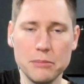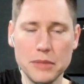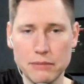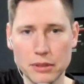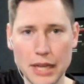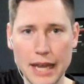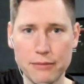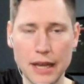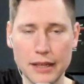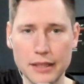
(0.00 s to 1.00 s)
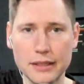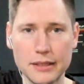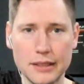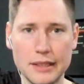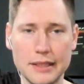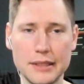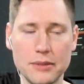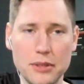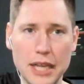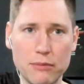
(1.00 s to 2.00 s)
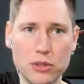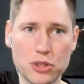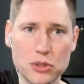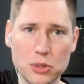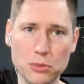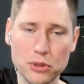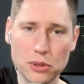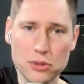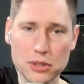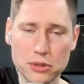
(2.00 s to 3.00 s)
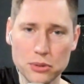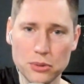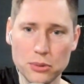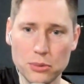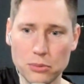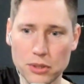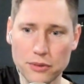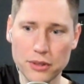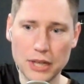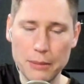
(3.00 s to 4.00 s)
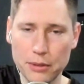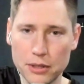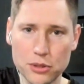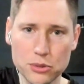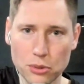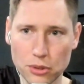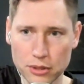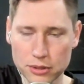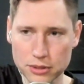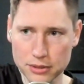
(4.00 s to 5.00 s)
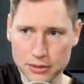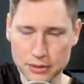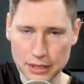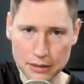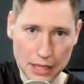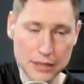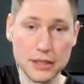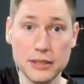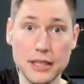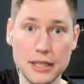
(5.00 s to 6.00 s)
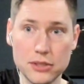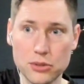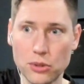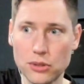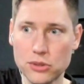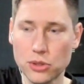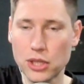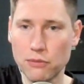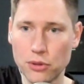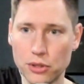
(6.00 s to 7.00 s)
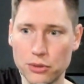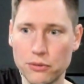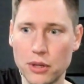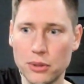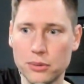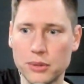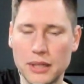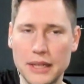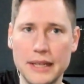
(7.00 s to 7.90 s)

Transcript: even laugh at it, the average consumer who goes into one of the operator stores like AT&T stores looking for a new phone,